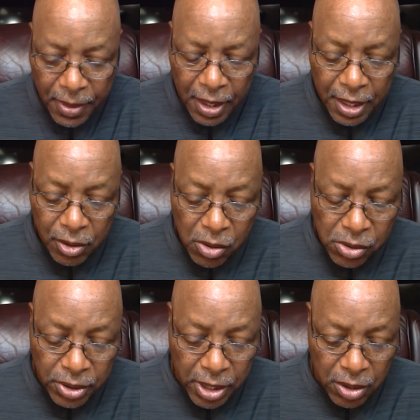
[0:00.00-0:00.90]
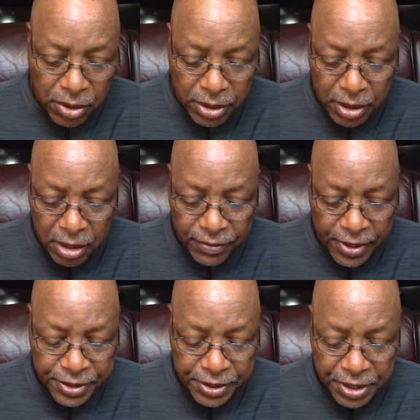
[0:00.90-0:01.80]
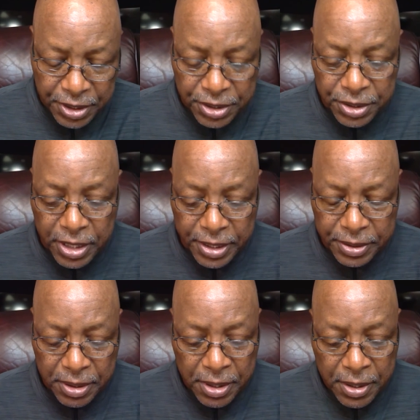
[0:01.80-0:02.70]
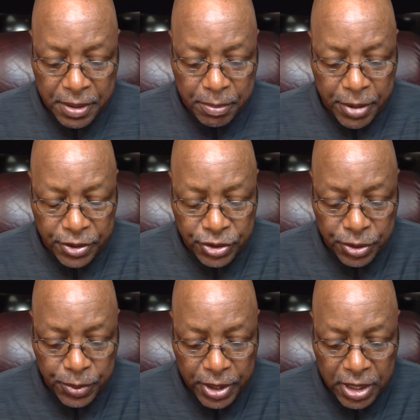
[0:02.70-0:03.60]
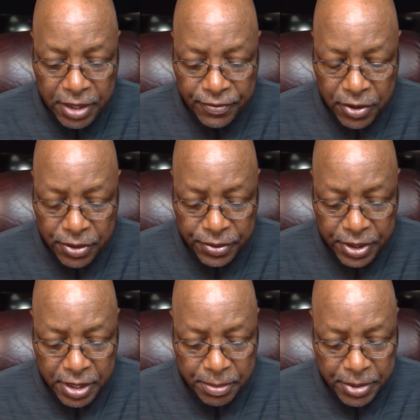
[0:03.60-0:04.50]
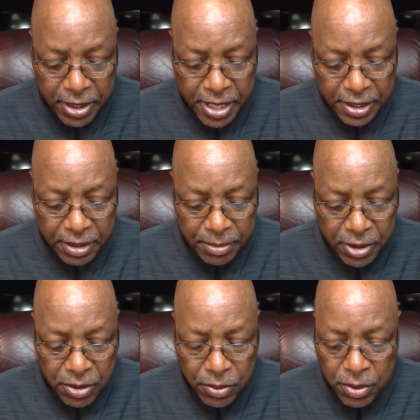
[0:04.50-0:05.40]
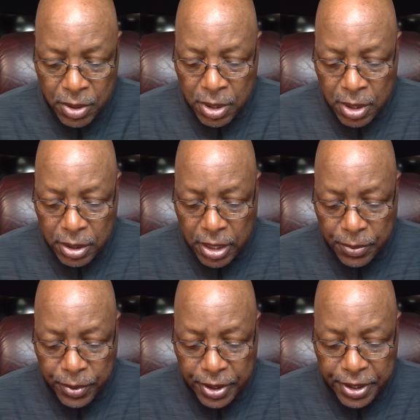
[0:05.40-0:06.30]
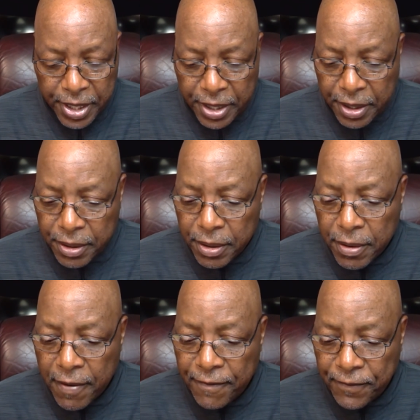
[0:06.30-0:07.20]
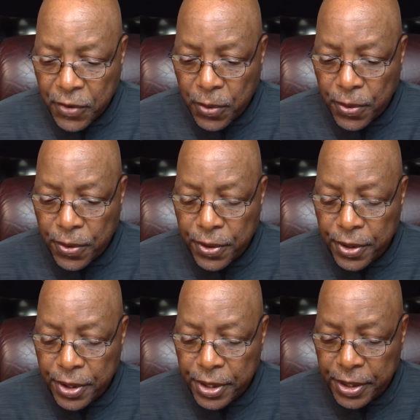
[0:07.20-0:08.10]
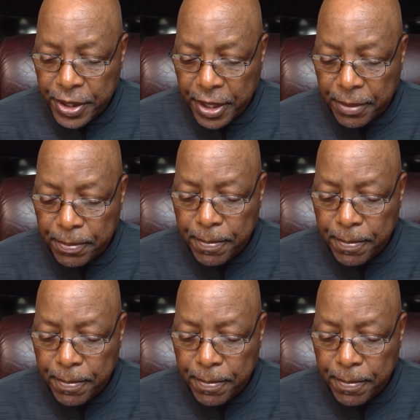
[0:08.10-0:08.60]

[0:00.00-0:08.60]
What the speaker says: and all of our seniors. Let's make sure we love on them and let them know that we are there for them.